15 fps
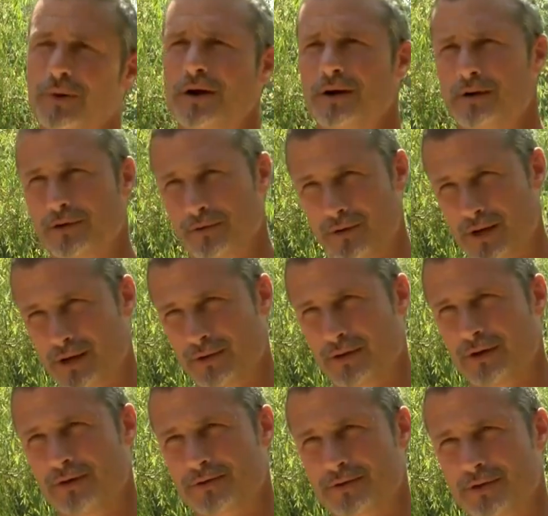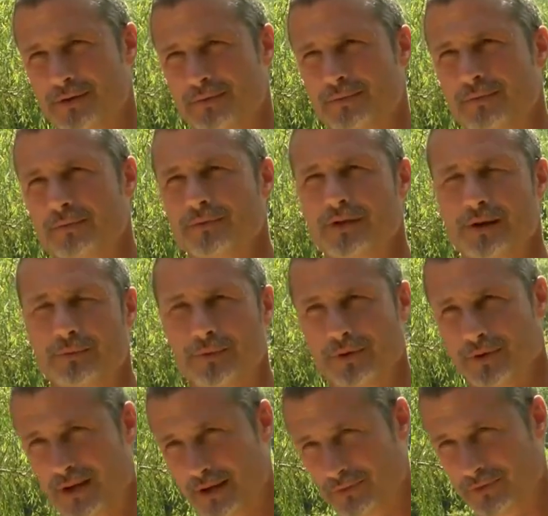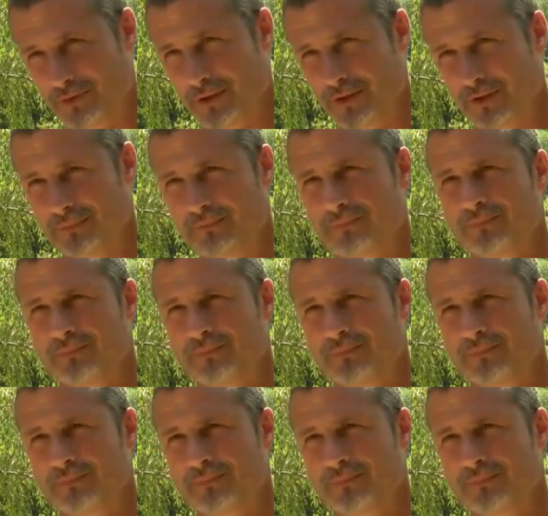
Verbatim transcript: higher ground also that will not flood.